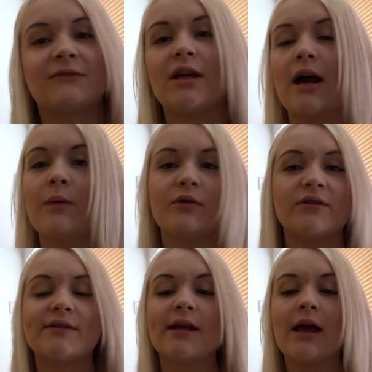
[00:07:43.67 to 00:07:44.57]
it
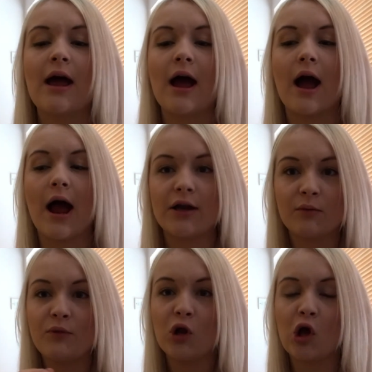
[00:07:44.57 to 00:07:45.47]
happens. I
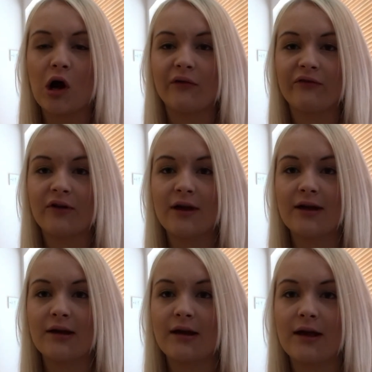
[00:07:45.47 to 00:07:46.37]
can pull off
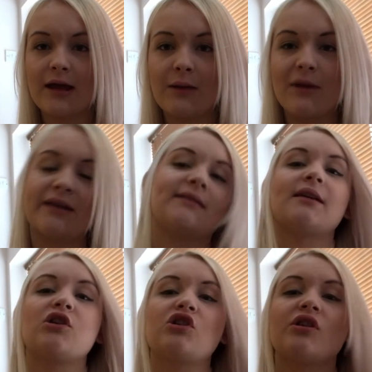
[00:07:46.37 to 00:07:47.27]
immense
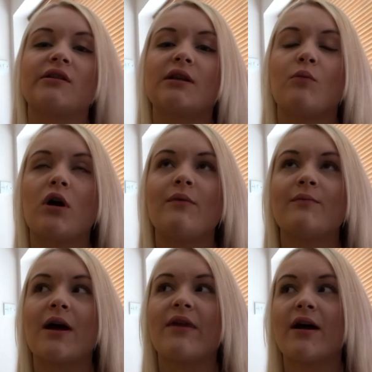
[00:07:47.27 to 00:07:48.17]
sessions, and what I mean
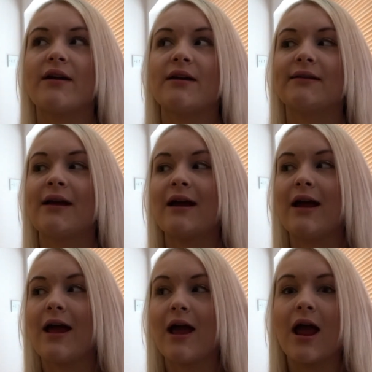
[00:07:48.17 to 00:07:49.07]
by that is
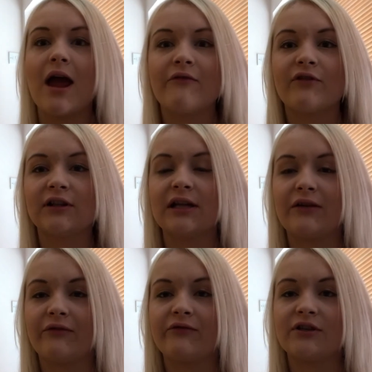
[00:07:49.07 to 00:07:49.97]
every
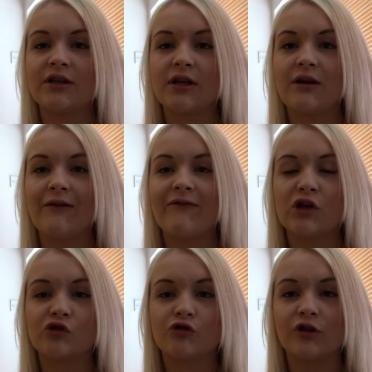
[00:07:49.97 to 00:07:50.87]
lift
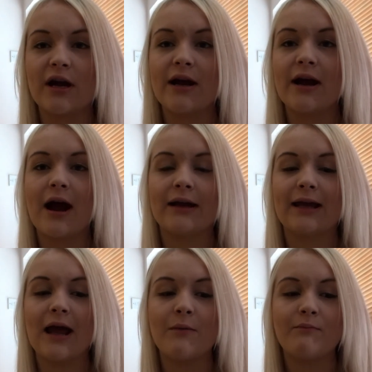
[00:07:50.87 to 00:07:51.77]
feels great. I
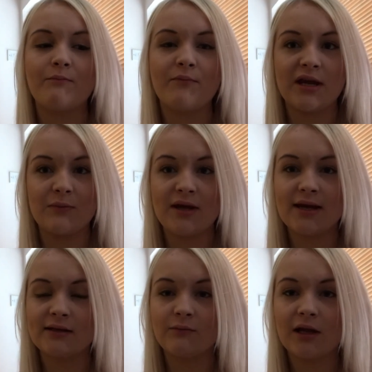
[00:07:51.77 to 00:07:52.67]
get
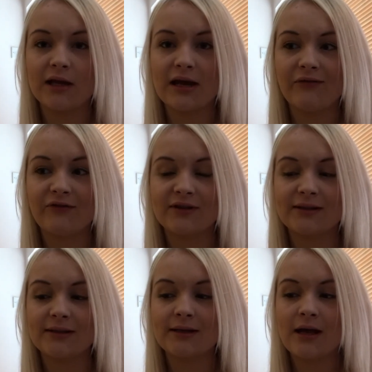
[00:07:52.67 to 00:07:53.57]
PBs on my
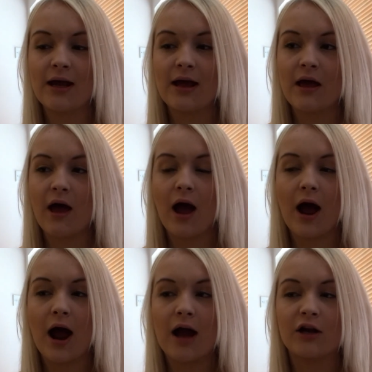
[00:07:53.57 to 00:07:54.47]
lifts.
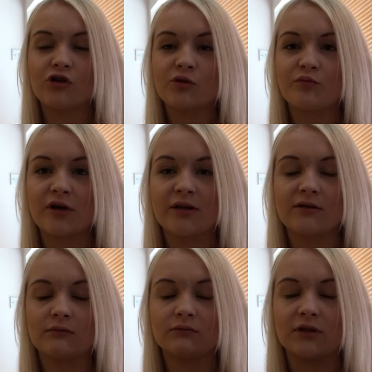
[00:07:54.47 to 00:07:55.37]
I can just bring
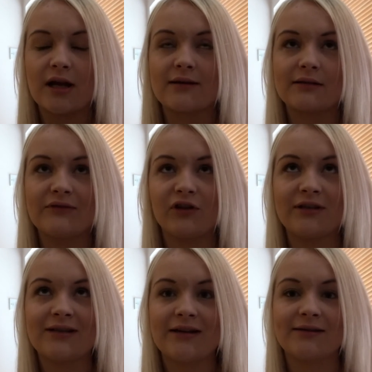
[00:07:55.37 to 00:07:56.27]
some next level
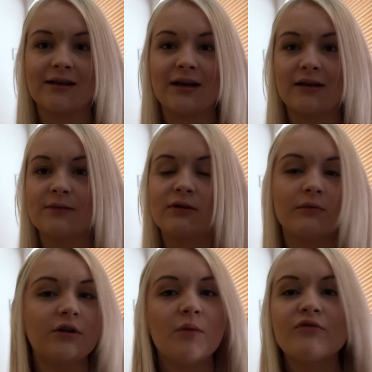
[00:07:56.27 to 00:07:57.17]
intensity, and it's
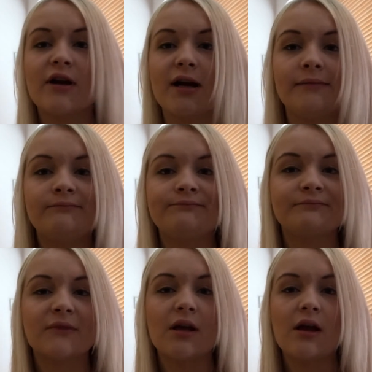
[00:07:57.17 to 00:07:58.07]
probably not pretty,
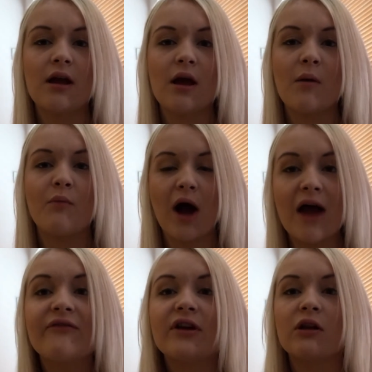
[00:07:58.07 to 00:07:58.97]
but I
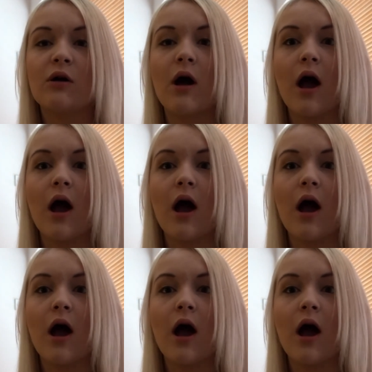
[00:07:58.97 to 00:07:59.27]
feel